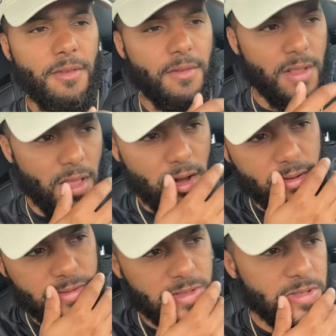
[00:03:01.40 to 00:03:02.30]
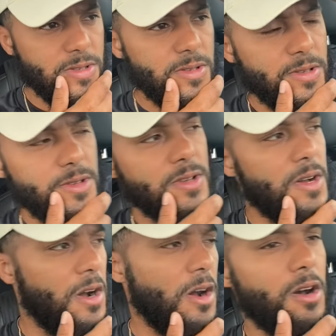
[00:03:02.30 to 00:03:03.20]
of a loss
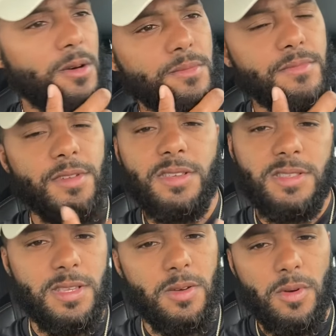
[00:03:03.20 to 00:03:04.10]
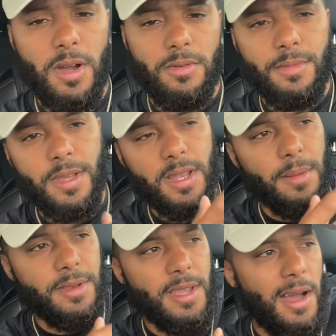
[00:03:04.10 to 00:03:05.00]
doesn't sit well with me. And
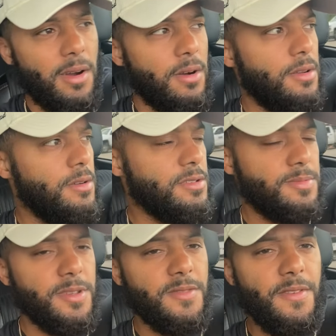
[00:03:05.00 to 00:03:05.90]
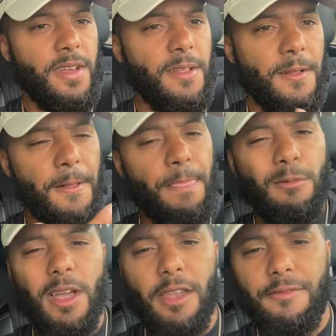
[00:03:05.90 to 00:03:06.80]
I'm a diehard Errol Spence fan.
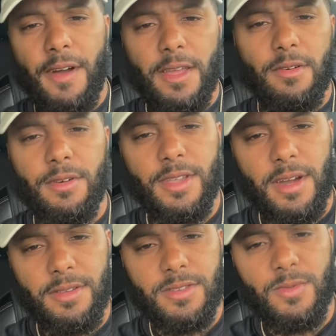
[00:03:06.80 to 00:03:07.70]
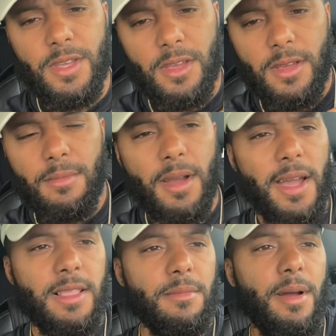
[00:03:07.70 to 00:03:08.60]
We got a fight going down this weekend.
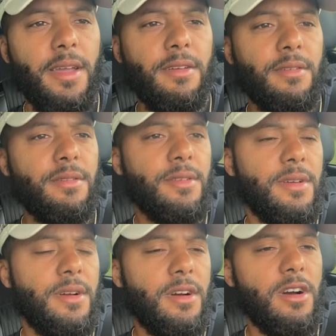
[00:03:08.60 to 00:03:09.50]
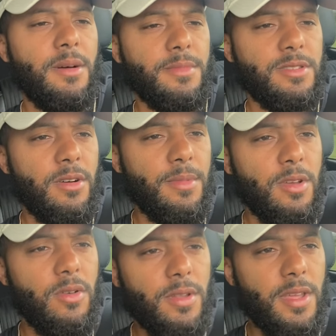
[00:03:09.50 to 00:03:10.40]
Michaela Mayer is going to be
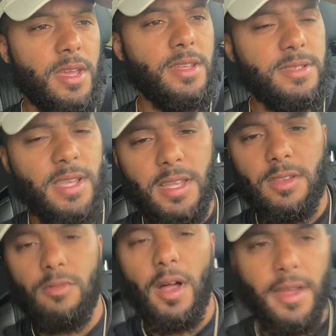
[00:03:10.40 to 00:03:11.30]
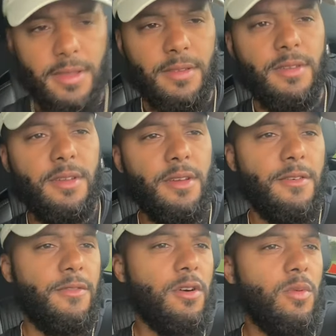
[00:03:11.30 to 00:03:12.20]
going against Sandy
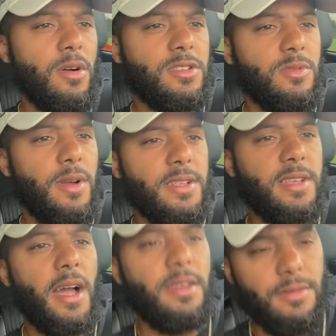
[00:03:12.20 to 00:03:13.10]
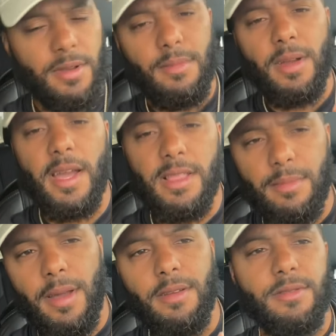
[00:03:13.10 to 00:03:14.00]
Ryan for a welterweight title. And Michaela
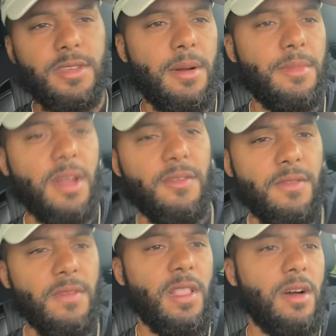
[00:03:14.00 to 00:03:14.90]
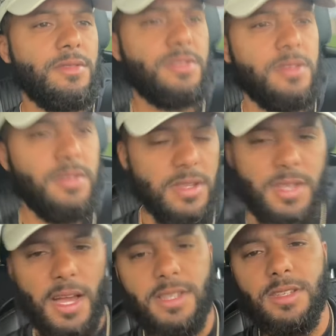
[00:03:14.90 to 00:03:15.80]
Mayer is coming off of a loss to
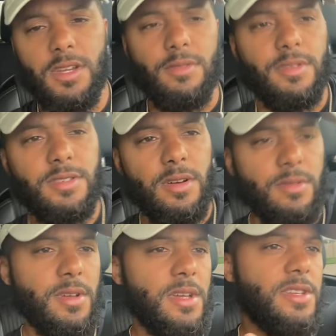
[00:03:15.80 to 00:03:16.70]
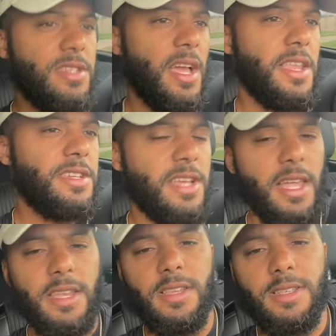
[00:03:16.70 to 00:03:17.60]
Natasha Jonas. So she got a shot
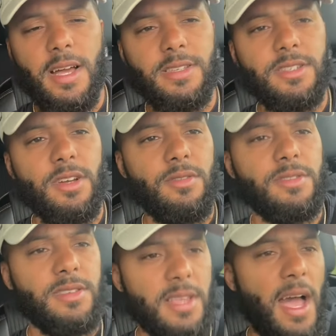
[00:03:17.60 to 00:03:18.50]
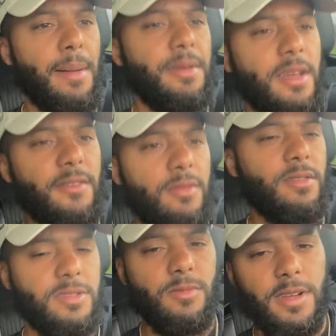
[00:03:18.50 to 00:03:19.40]
at Natasha Jonas's IBF
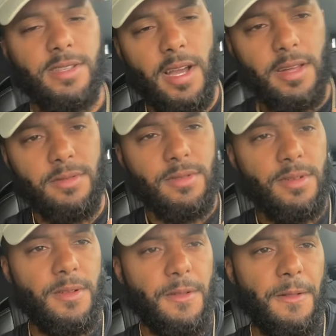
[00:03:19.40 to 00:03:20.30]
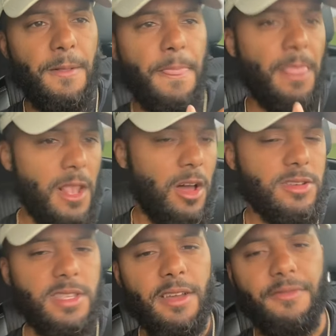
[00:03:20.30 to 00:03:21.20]
welterweight title.
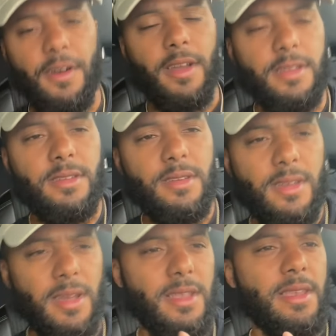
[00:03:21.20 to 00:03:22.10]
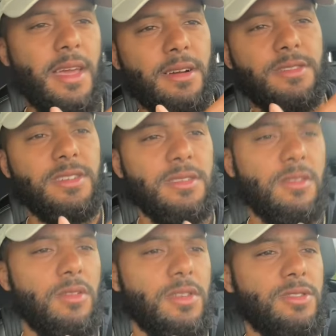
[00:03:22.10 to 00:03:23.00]
Lost that fight, and then now she's
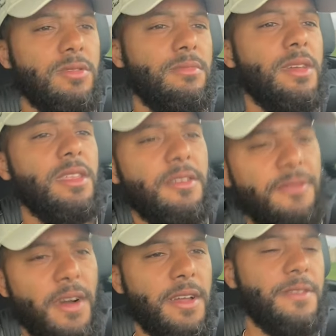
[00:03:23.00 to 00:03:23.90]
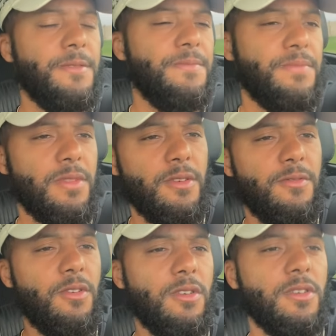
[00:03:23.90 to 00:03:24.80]
going into an immediate fight
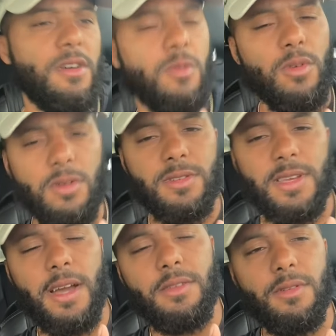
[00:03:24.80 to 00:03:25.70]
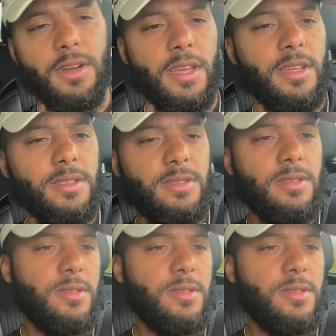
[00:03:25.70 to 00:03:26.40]
for a world title against